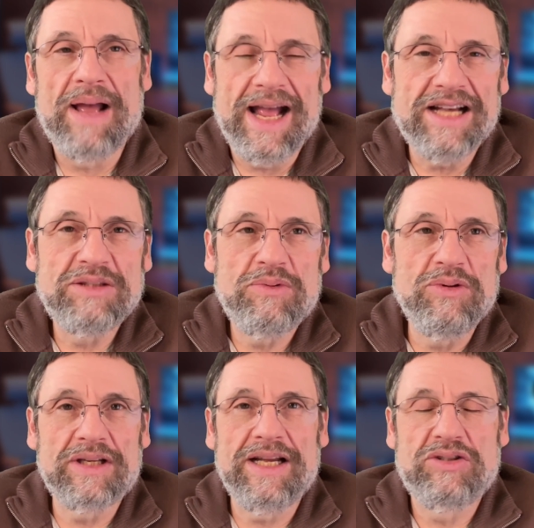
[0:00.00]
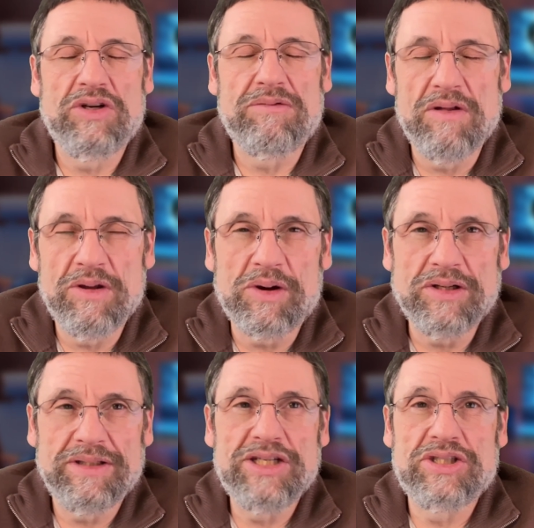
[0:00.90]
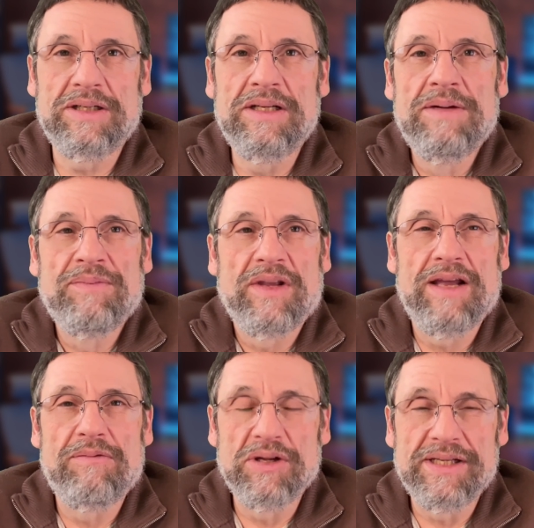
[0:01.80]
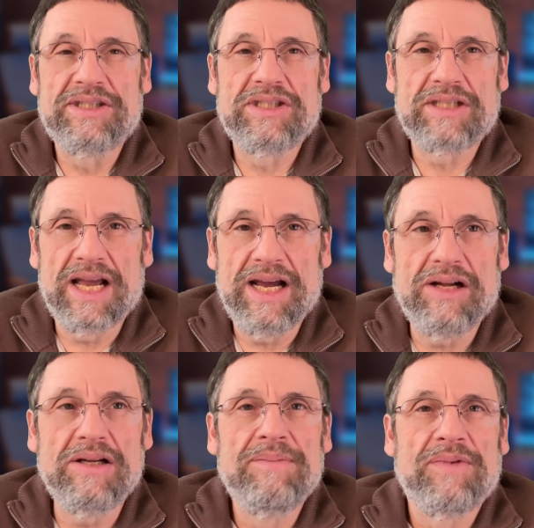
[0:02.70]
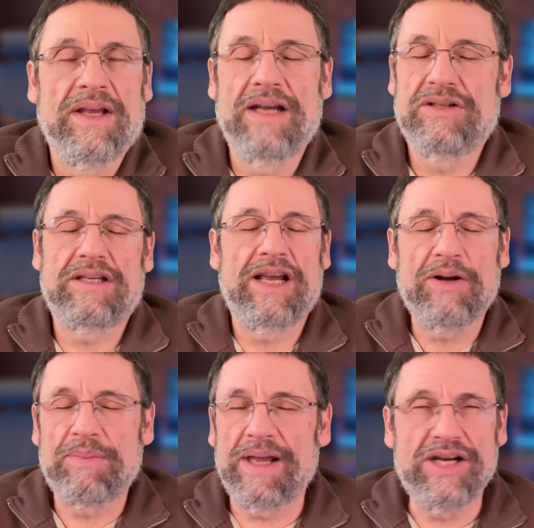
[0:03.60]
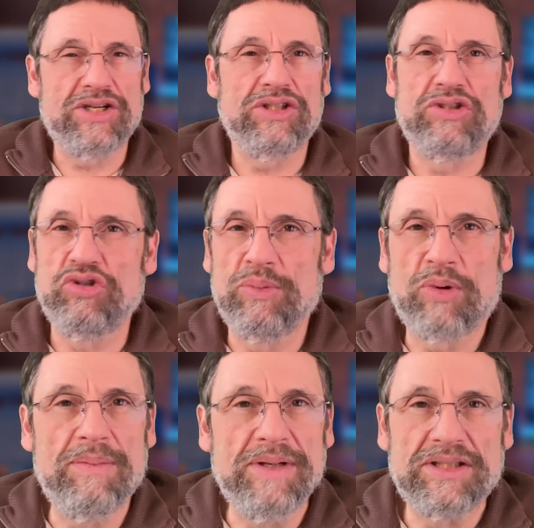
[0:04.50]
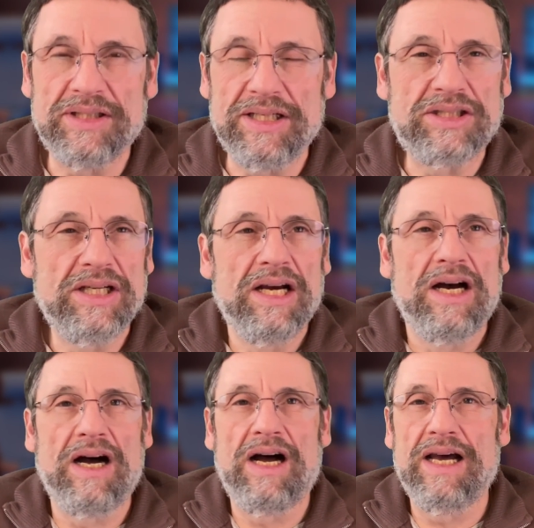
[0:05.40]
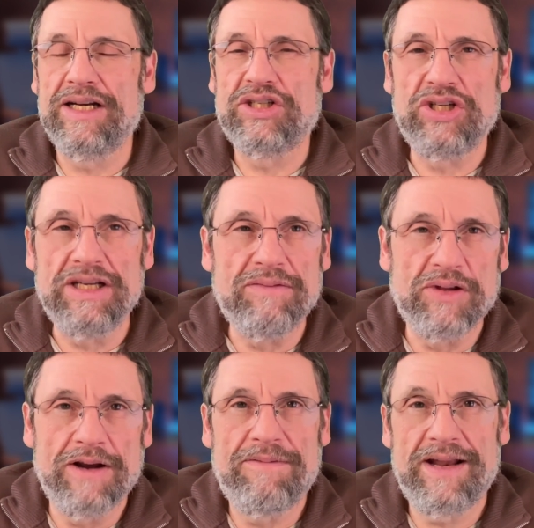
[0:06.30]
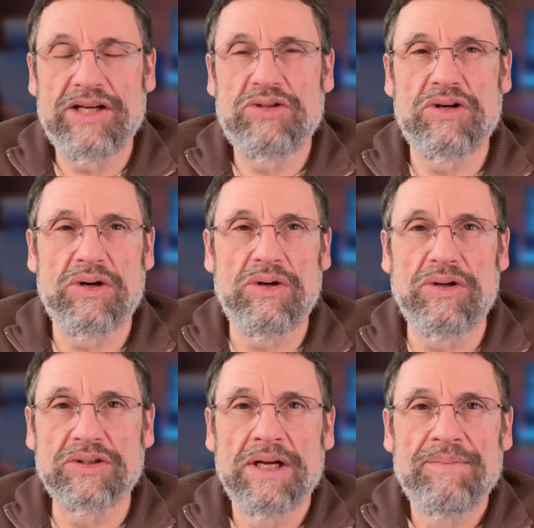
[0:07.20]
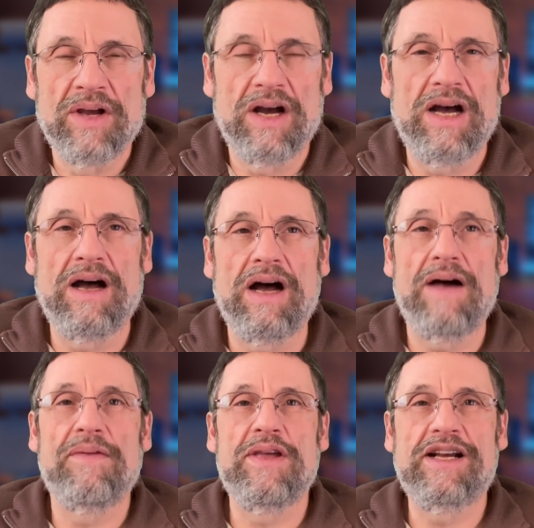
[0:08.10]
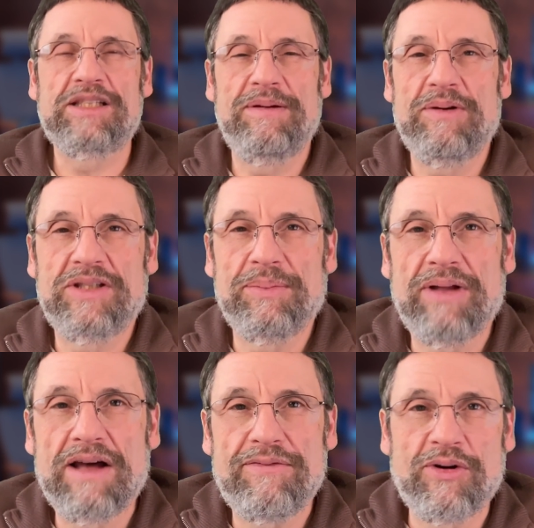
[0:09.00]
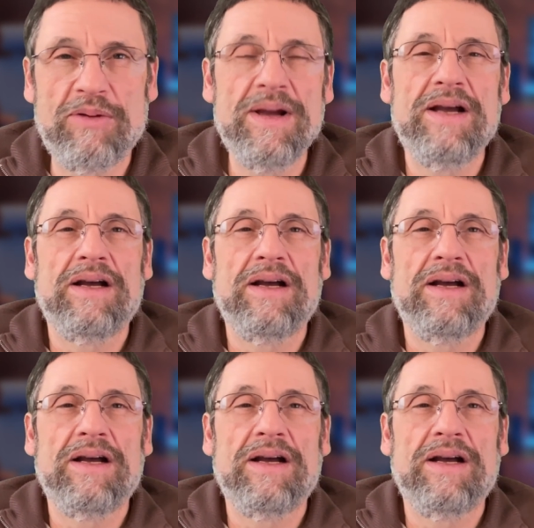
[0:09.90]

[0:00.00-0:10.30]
as we're looking to grow the organization and really scale and just help agents do more business and achieve their financial goals on the eXp Realty platform,